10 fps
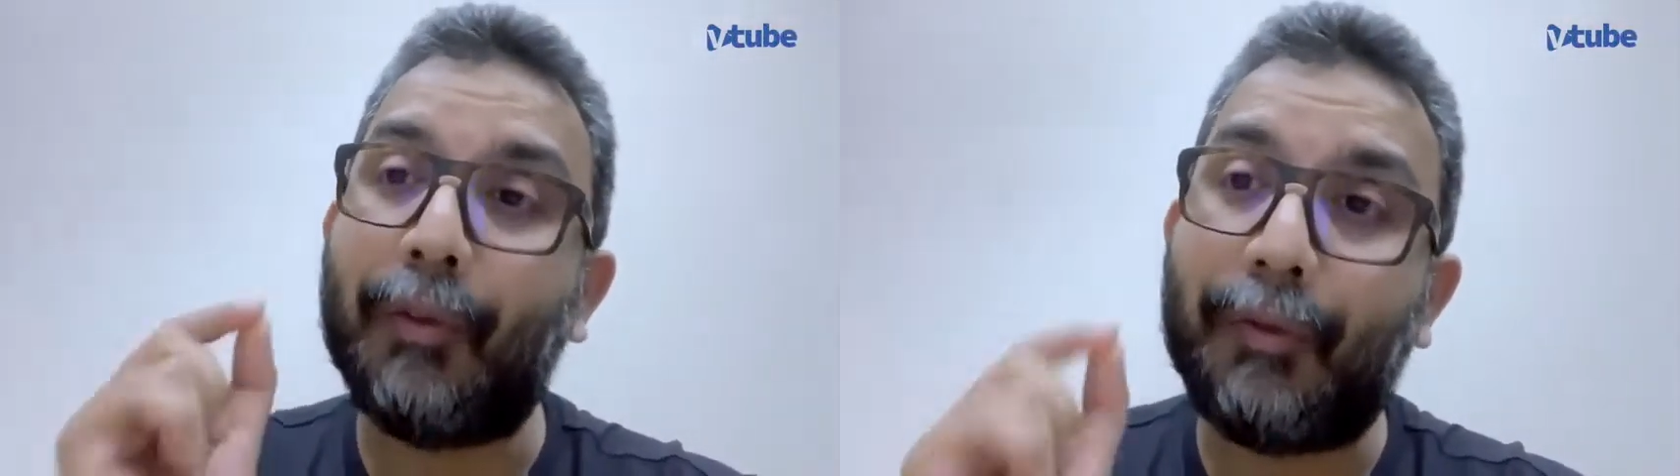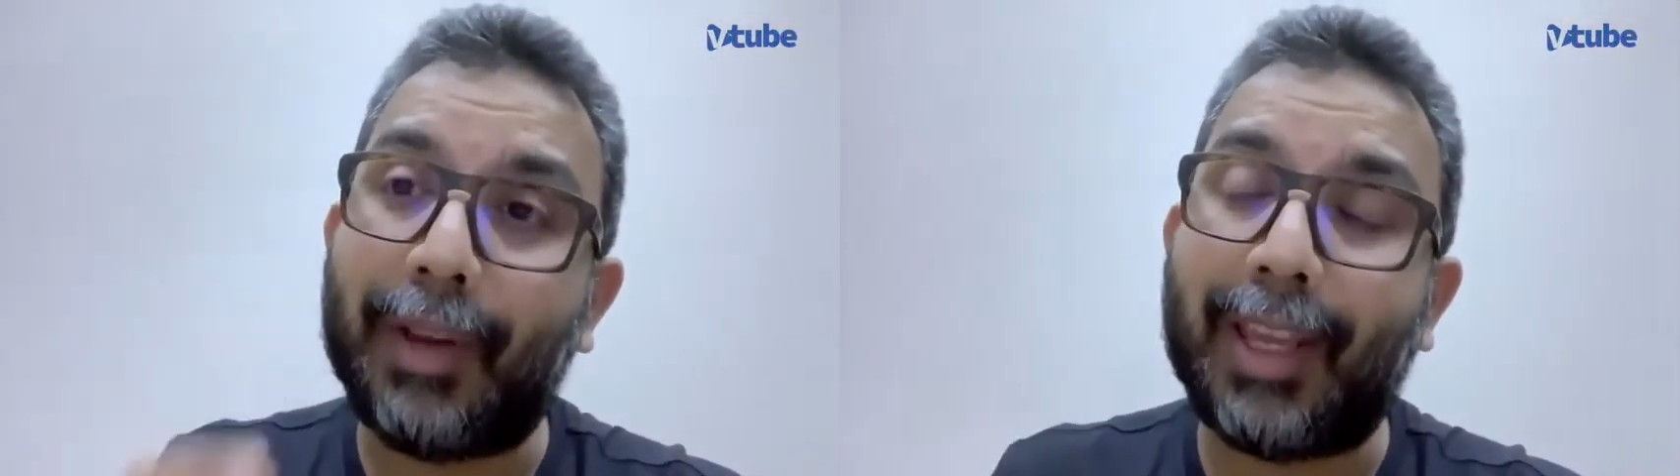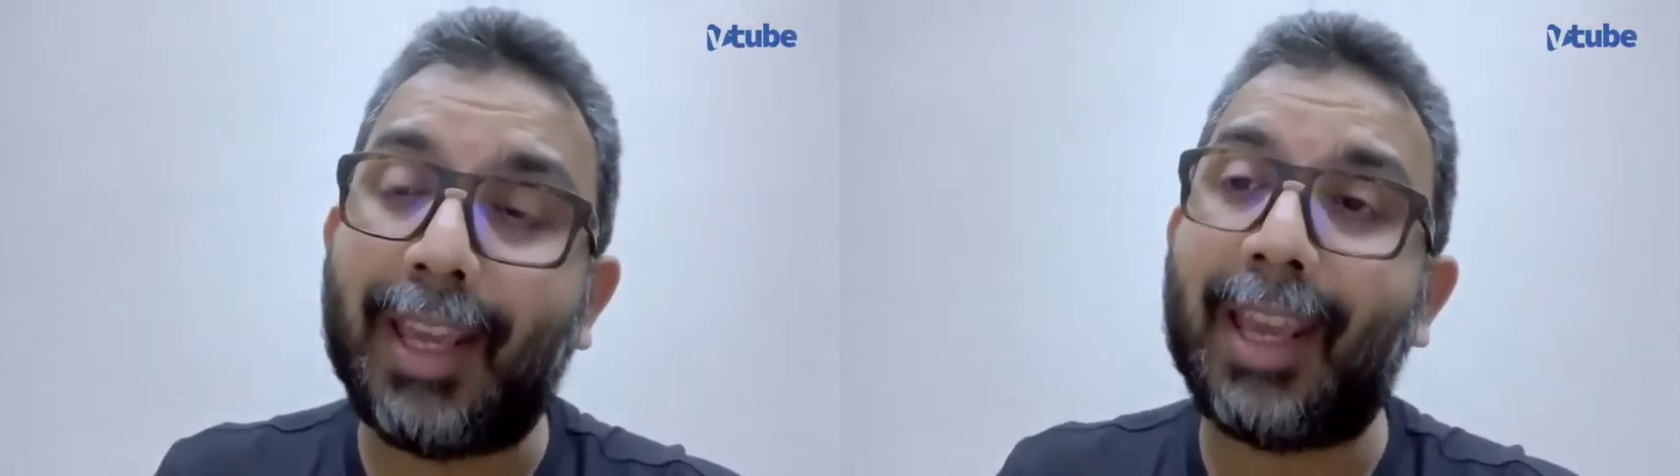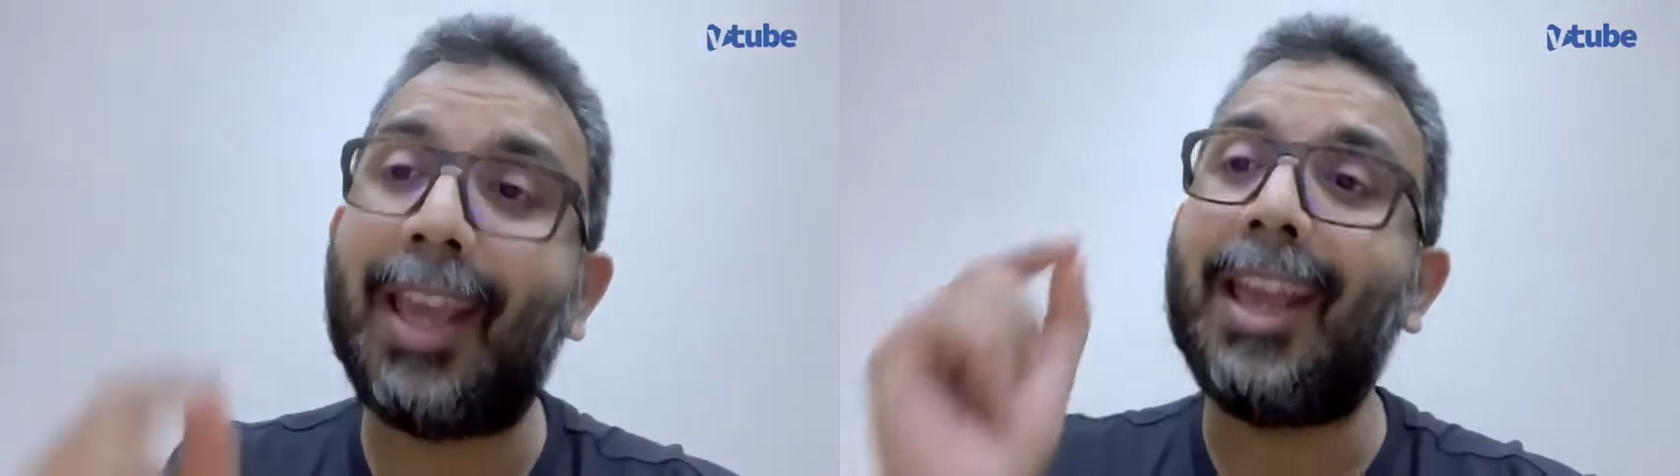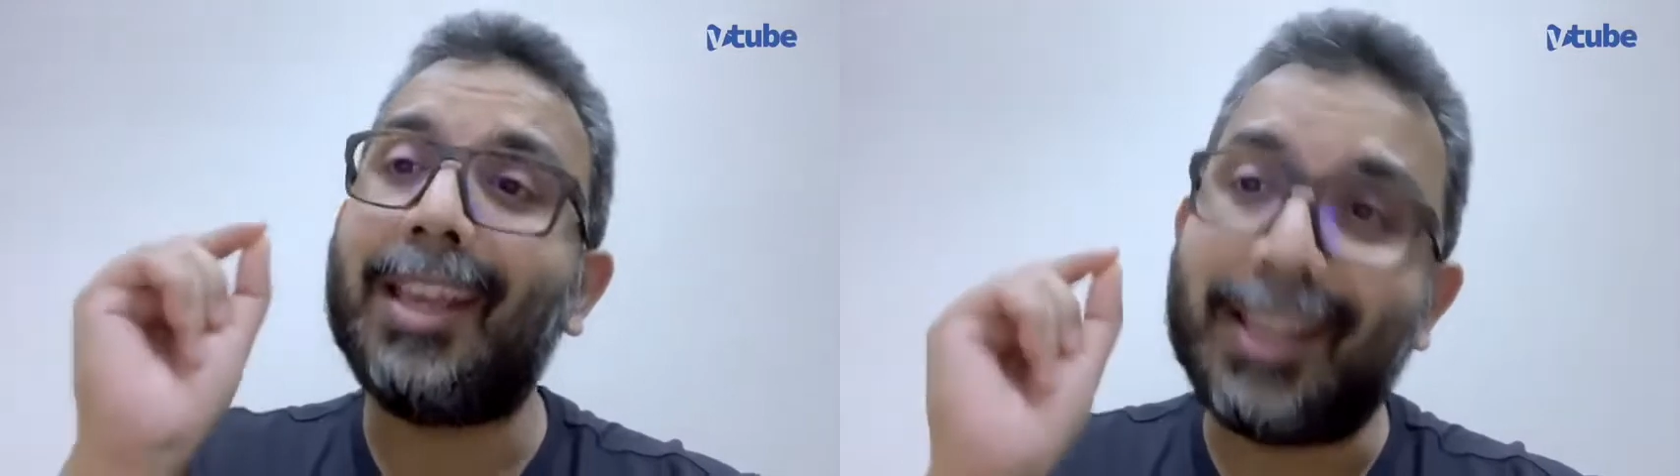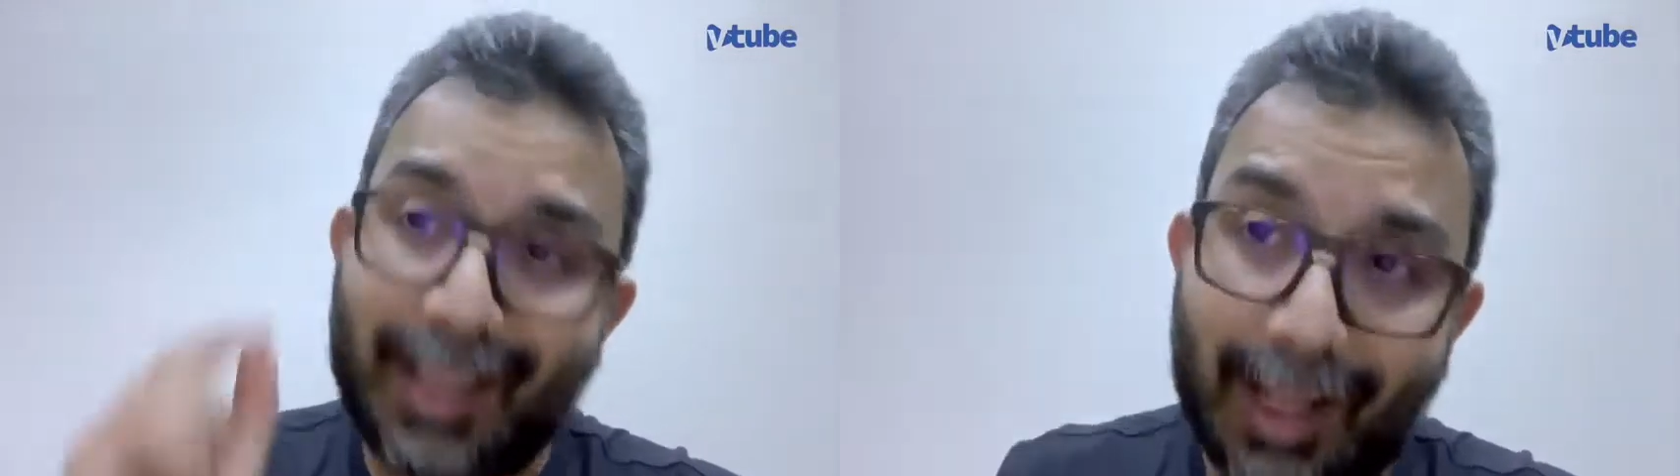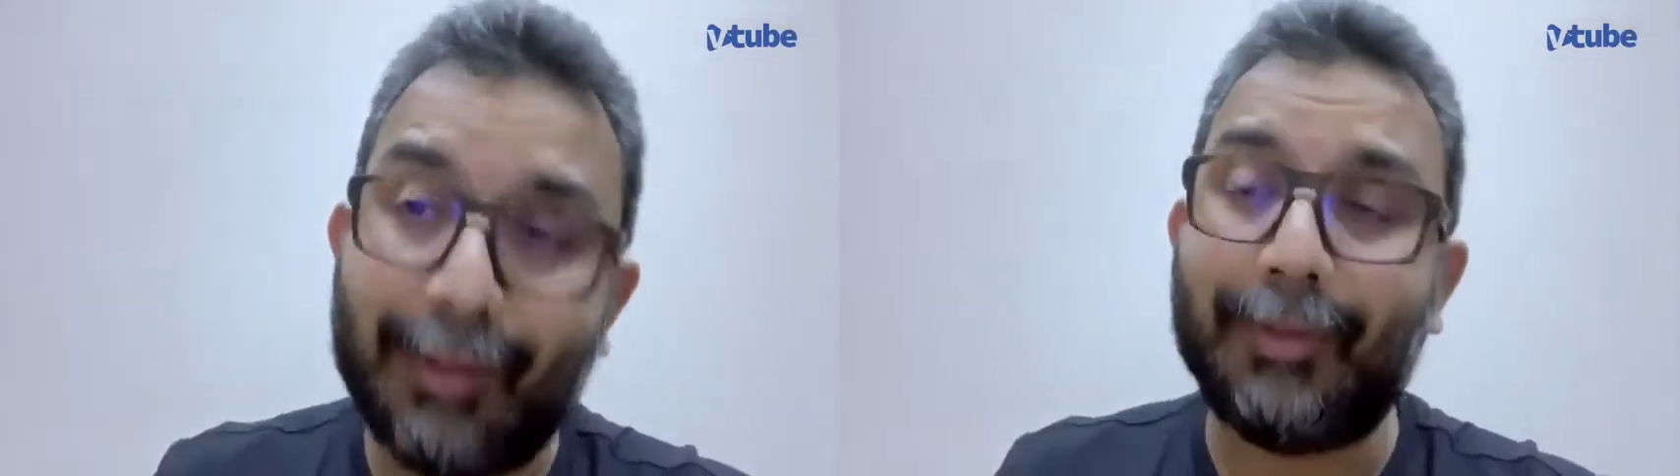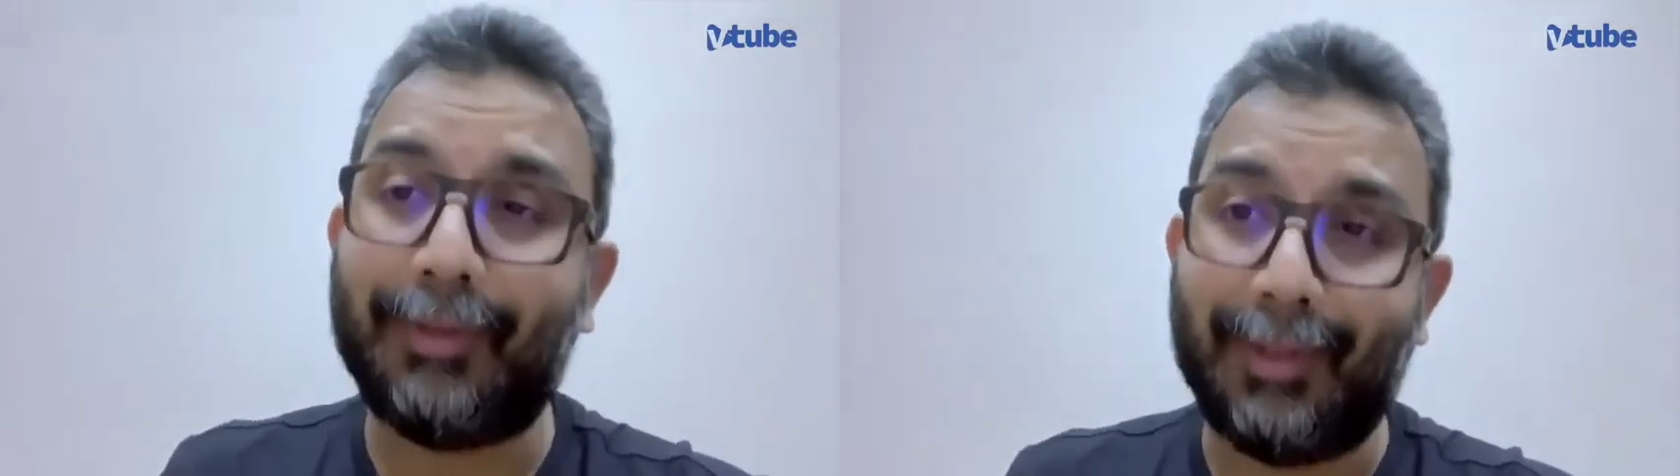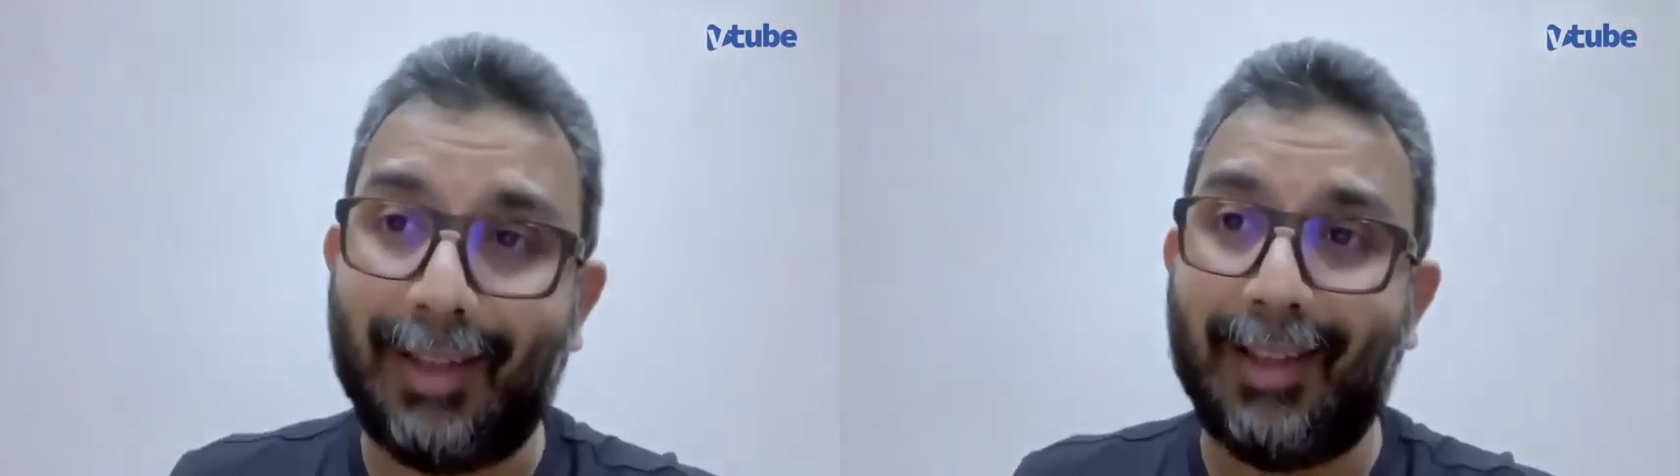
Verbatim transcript: freaking self.